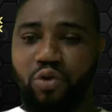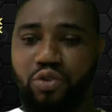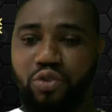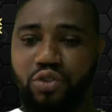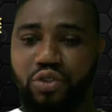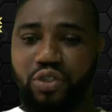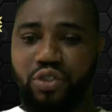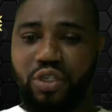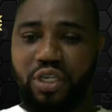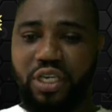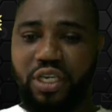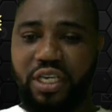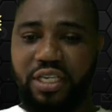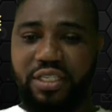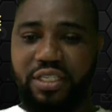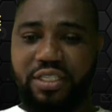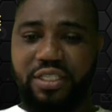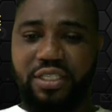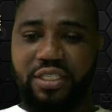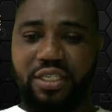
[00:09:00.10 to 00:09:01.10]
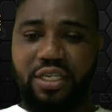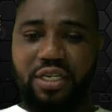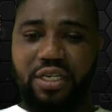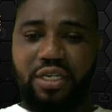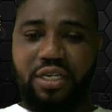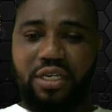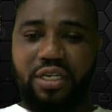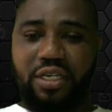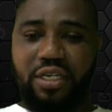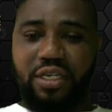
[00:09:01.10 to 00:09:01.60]
moles, is
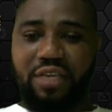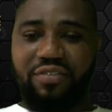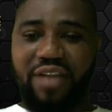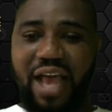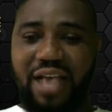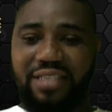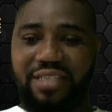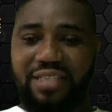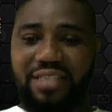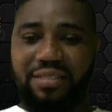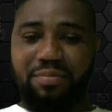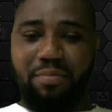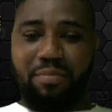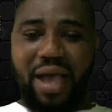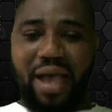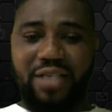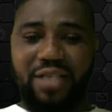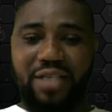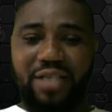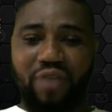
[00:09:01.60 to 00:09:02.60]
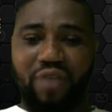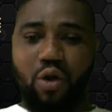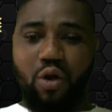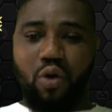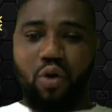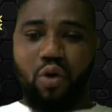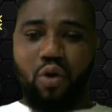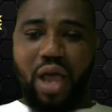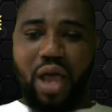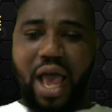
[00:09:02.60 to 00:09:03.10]
given as mass over,
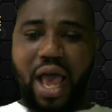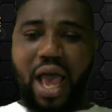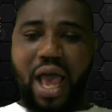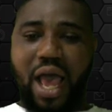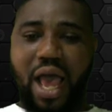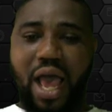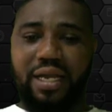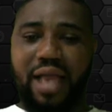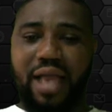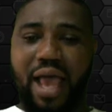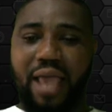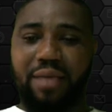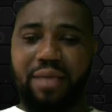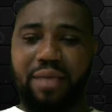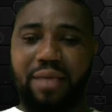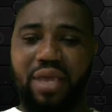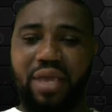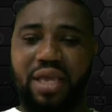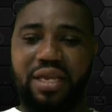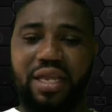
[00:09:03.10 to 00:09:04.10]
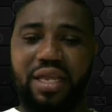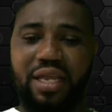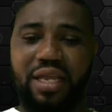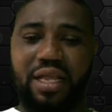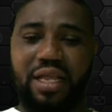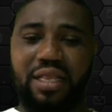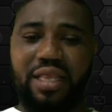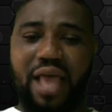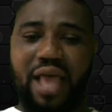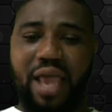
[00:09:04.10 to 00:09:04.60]
I made
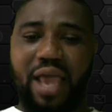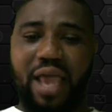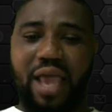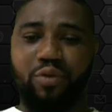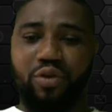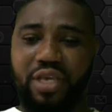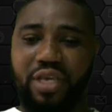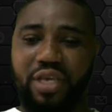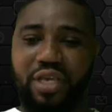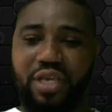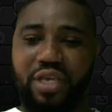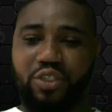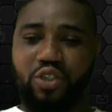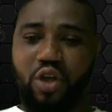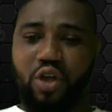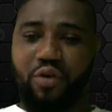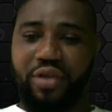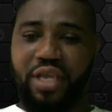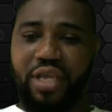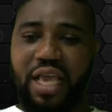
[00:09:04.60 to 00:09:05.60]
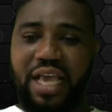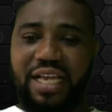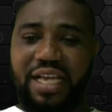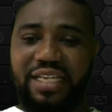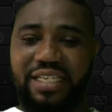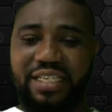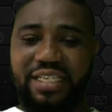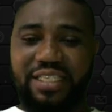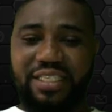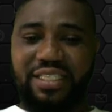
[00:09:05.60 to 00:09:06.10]
a typo here, sorry.
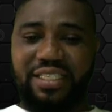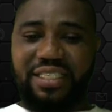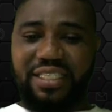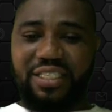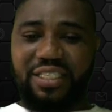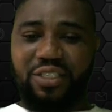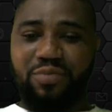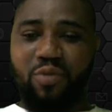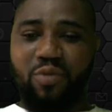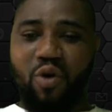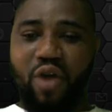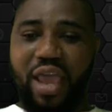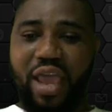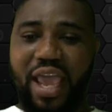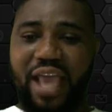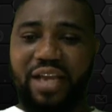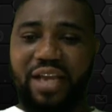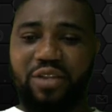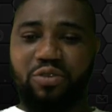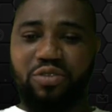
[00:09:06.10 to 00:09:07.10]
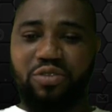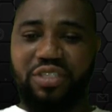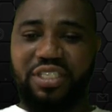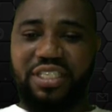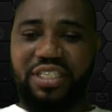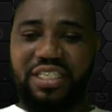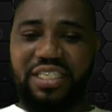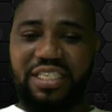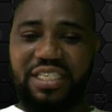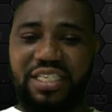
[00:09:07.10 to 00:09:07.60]
This small n you
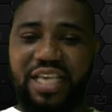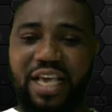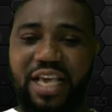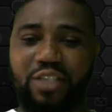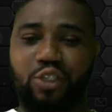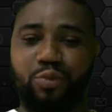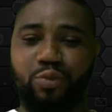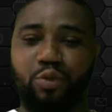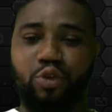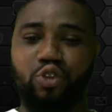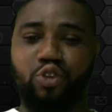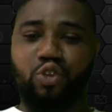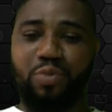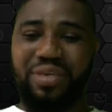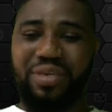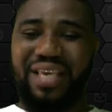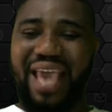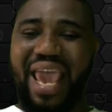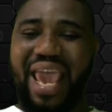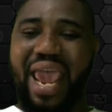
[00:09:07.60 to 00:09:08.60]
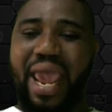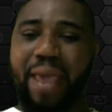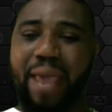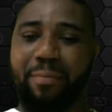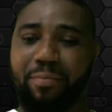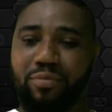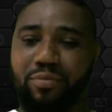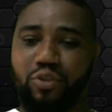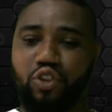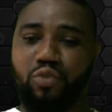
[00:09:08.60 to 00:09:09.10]
see here is supposed to be
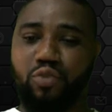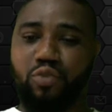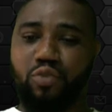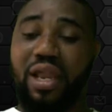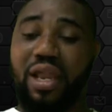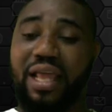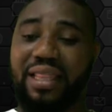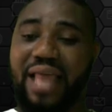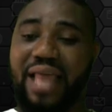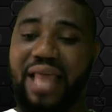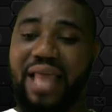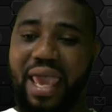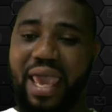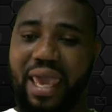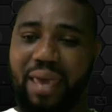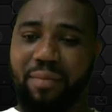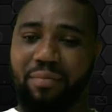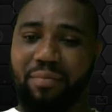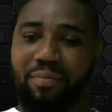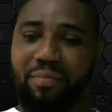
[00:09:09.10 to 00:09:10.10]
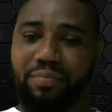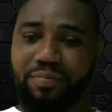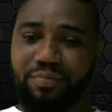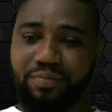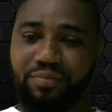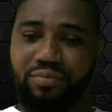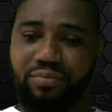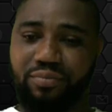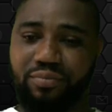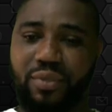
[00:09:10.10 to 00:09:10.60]
m, small letter
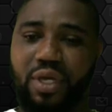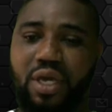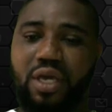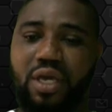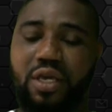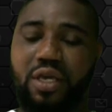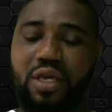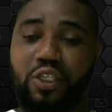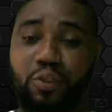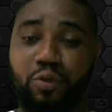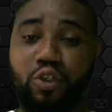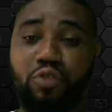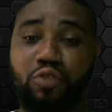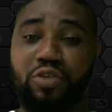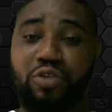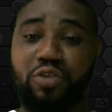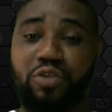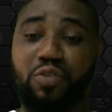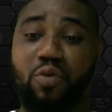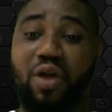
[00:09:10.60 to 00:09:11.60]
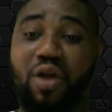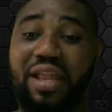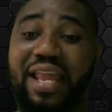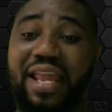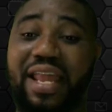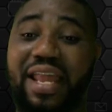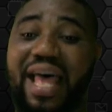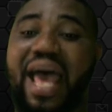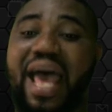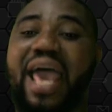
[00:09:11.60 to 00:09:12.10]
m. It's supposed to be small
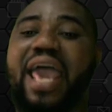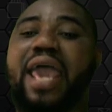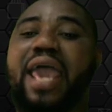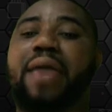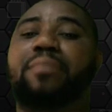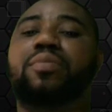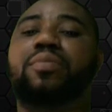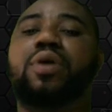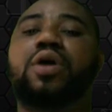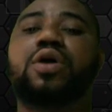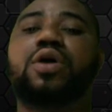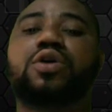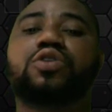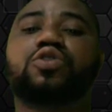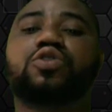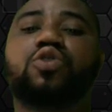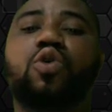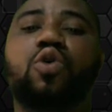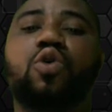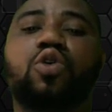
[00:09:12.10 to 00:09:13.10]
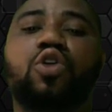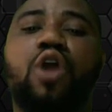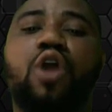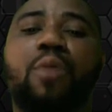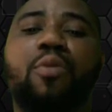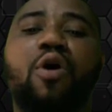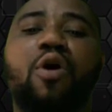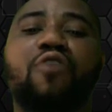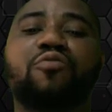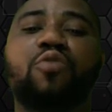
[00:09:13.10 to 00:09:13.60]
letter m. So
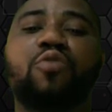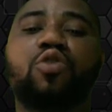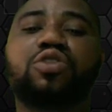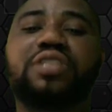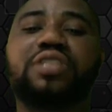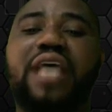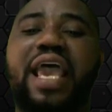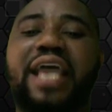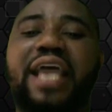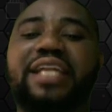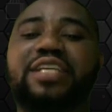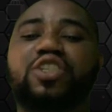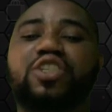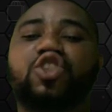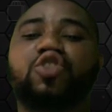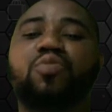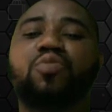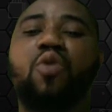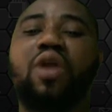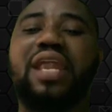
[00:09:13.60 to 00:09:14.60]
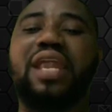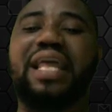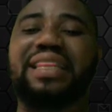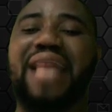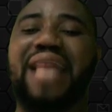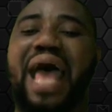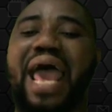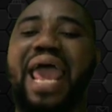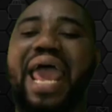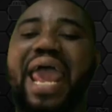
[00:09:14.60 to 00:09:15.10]
number of moles n is small
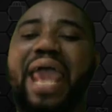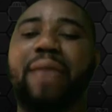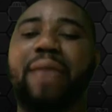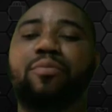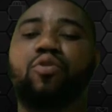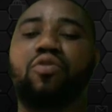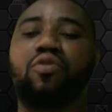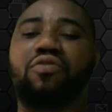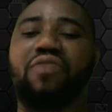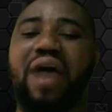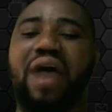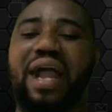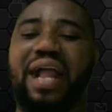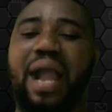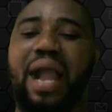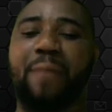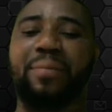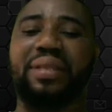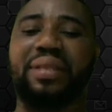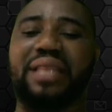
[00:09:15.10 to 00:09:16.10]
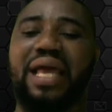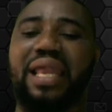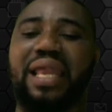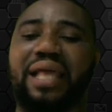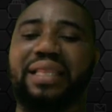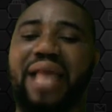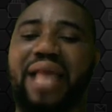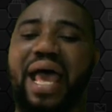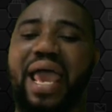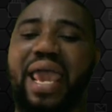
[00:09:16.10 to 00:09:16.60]
letter m over capital
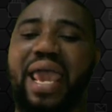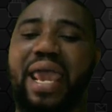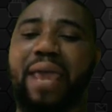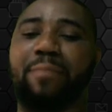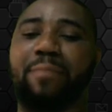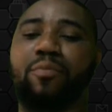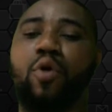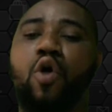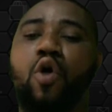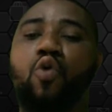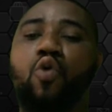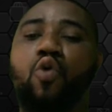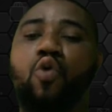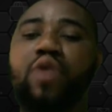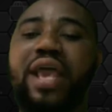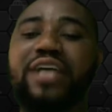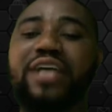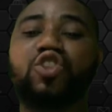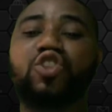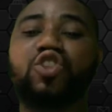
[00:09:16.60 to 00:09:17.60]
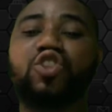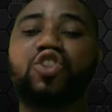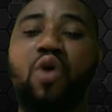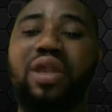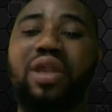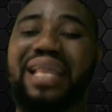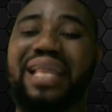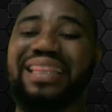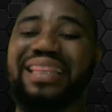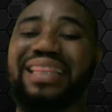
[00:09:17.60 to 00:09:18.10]
letter M. Where
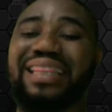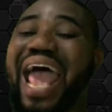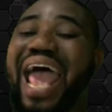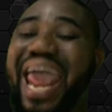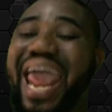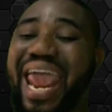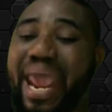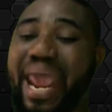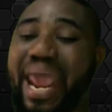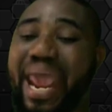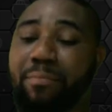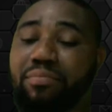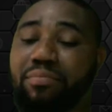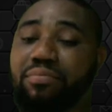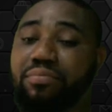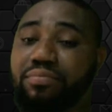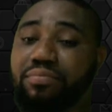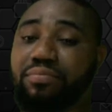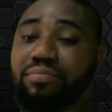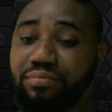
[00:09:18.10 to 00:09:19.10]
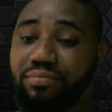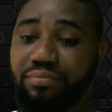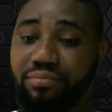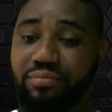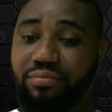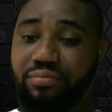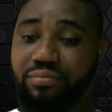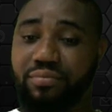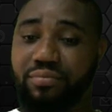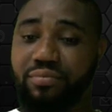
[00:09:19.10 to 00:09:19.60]
small letter m,
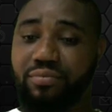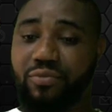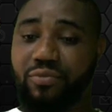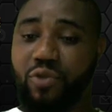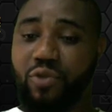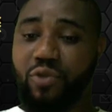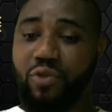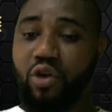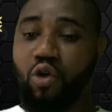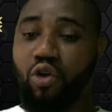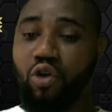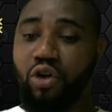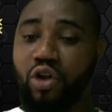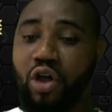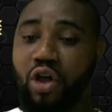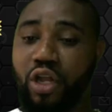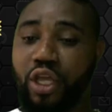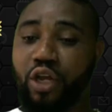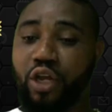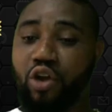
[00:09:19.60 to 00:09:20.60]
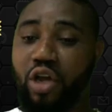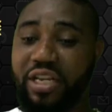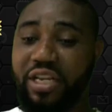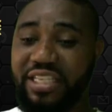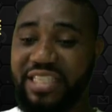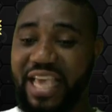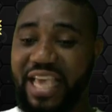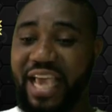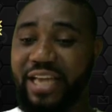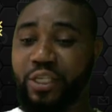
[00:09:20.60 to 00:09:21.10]
don't ignore
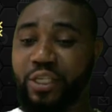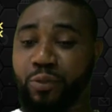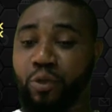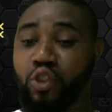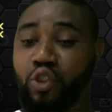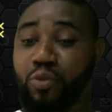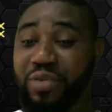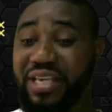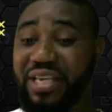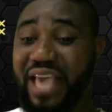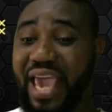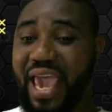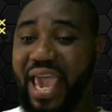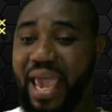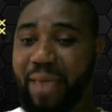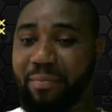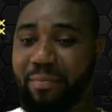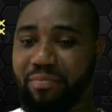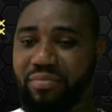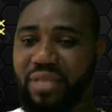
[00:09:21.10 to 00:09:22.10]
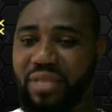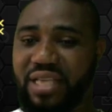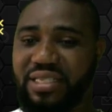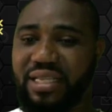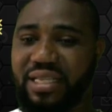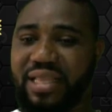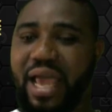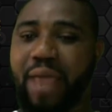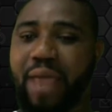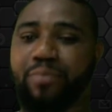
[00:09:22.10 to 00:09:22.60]
this n, it's supposed to be m. There's
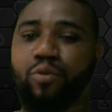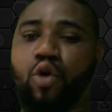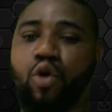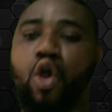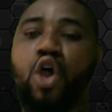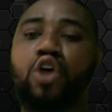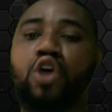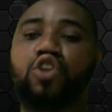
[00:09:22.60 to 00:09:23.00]
a typo.